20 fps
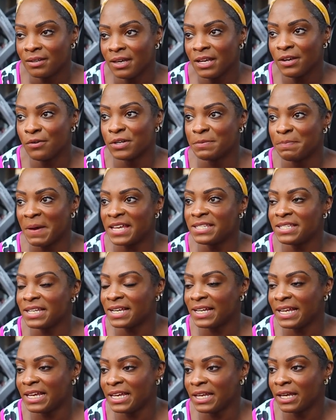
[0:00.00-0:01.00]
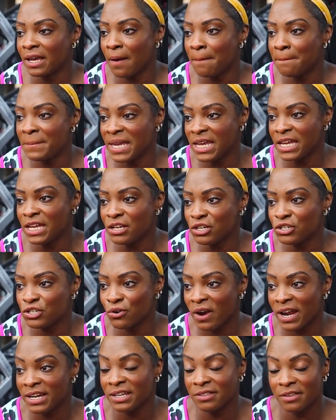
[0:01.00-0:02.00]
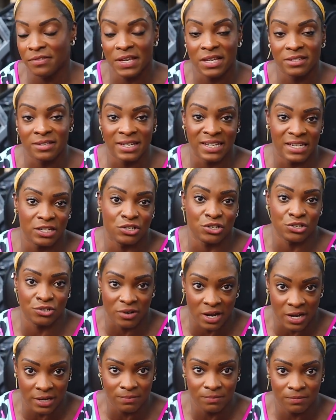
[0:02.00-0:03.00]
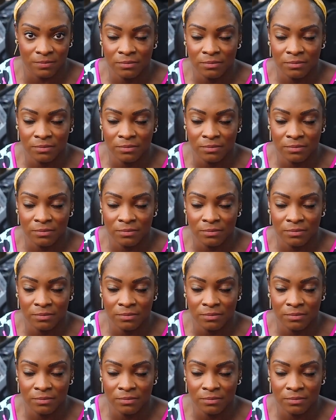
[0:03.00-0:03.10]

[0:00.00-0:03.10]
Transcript: it was basically me training the things I needed to train